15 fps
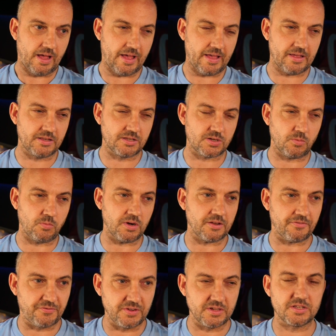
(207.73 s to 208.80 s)
And one
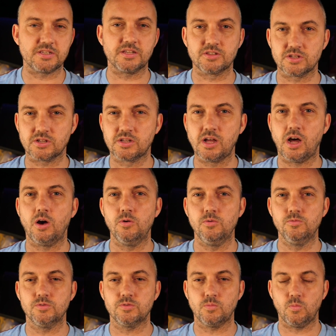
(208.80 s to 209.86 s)
of the first things that
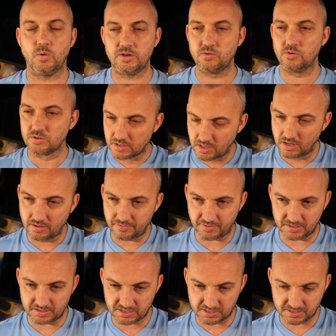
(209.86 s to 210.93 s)
go when you're
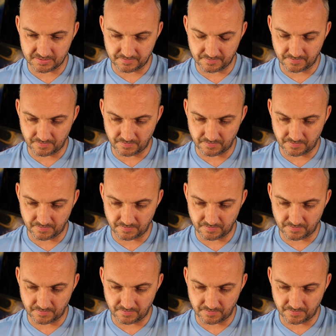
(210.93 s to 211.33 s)
nervous